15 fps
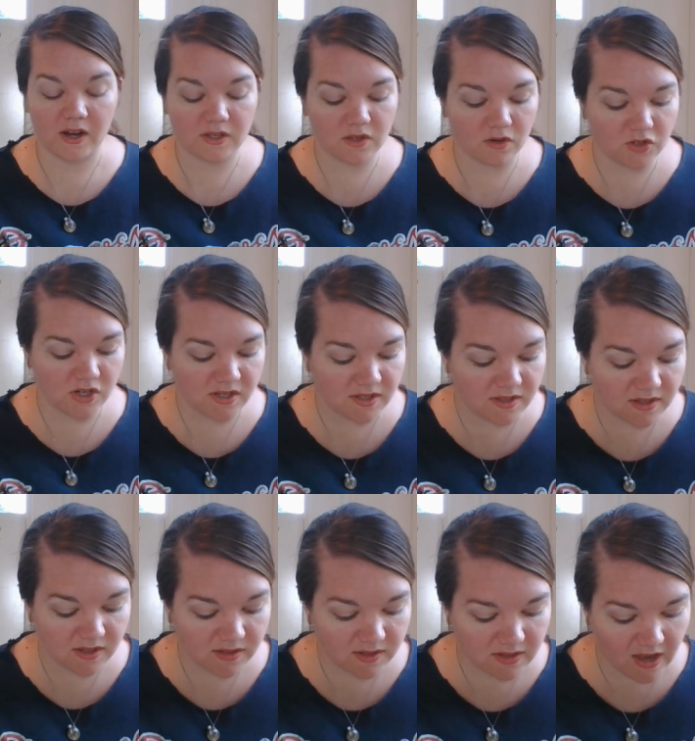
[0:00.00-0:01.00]
And so
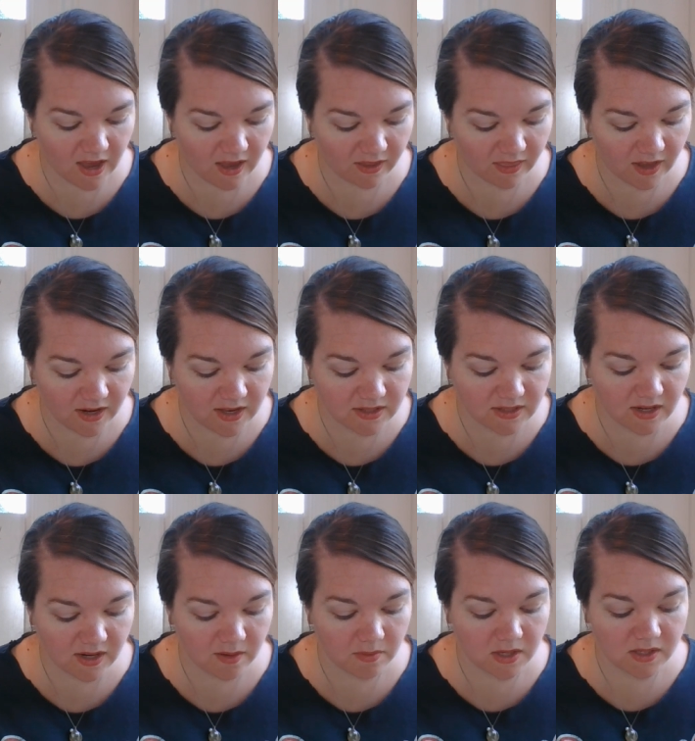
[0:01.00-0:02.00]
Jesus is saying that he's
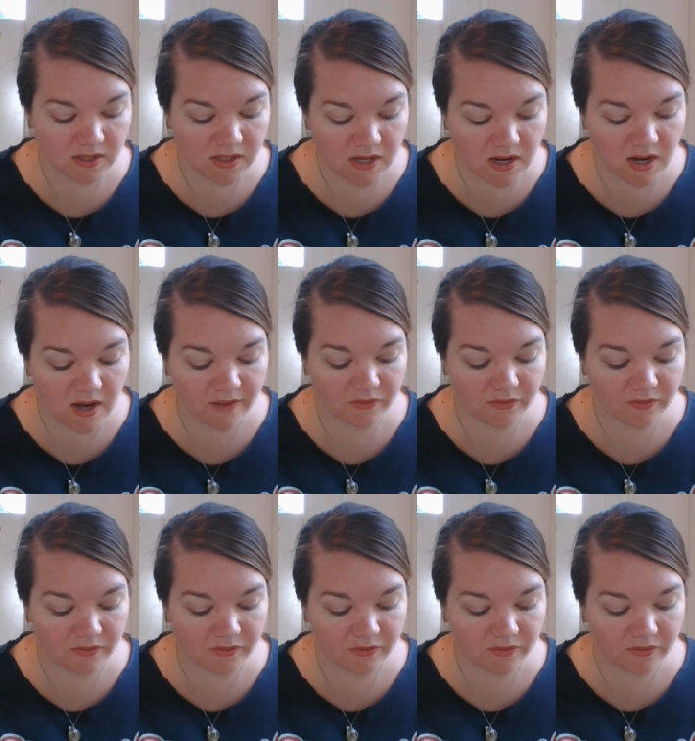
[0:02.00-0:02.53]
going to be seated